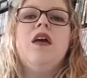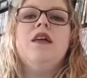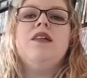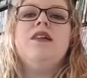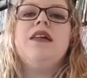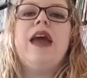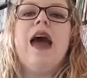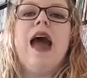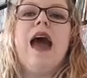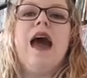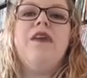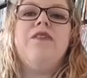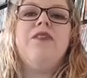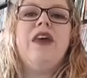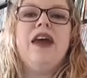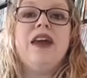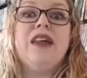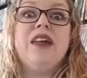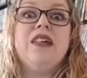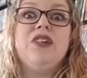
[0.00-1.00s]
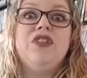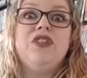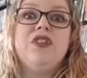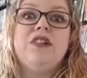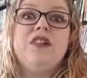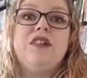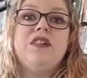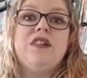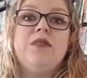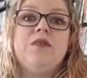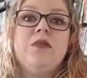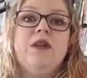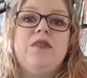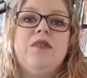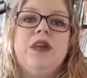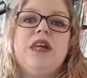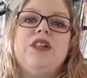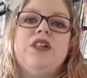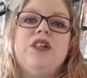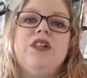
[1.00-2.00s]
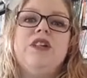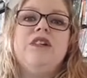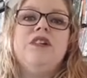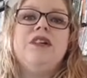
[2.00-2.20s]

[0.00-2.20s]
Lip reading: to have that intrinsic motivation.